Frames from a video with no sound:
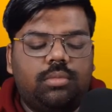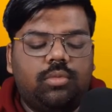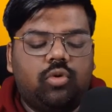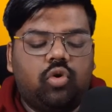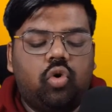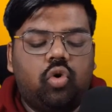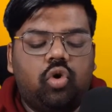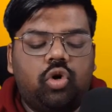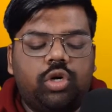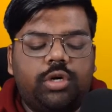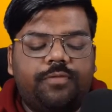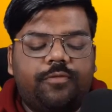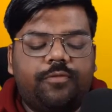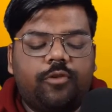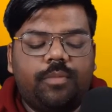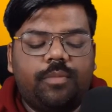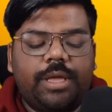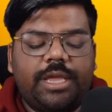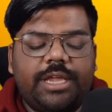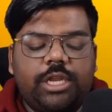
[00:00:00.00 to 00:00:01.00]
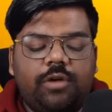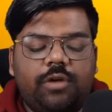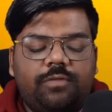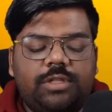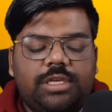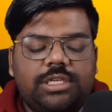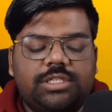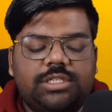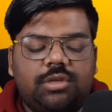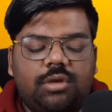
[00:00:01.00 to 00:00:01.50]
code from any of
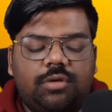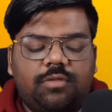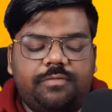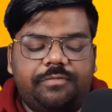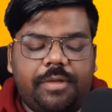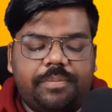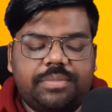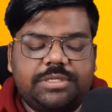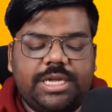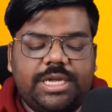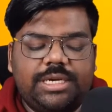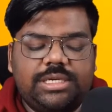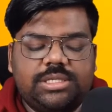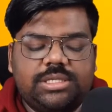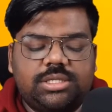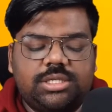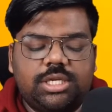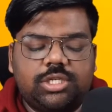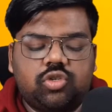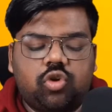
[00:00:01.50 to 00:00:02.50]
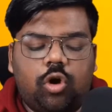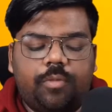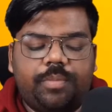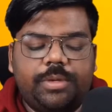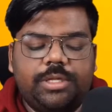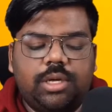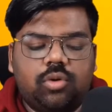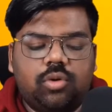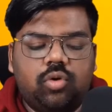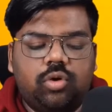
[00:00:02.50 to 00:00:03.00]
these websites, just copy
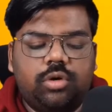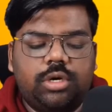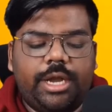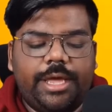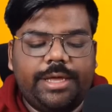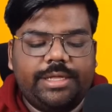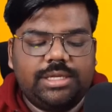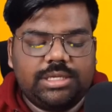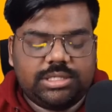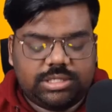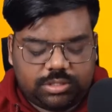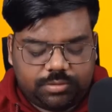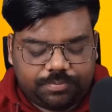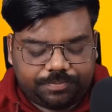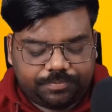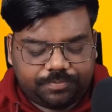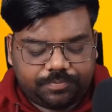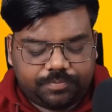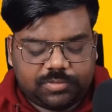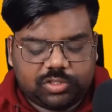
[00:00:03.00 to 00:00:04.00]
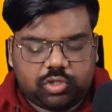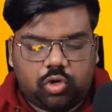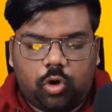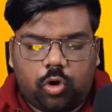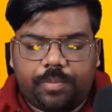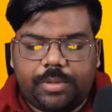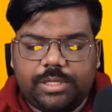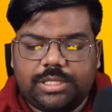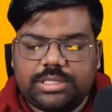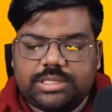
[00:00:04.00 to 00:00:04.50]
the code like this,
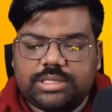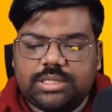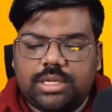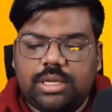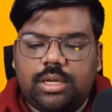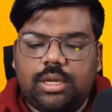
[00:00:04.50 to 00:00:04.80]
copy this,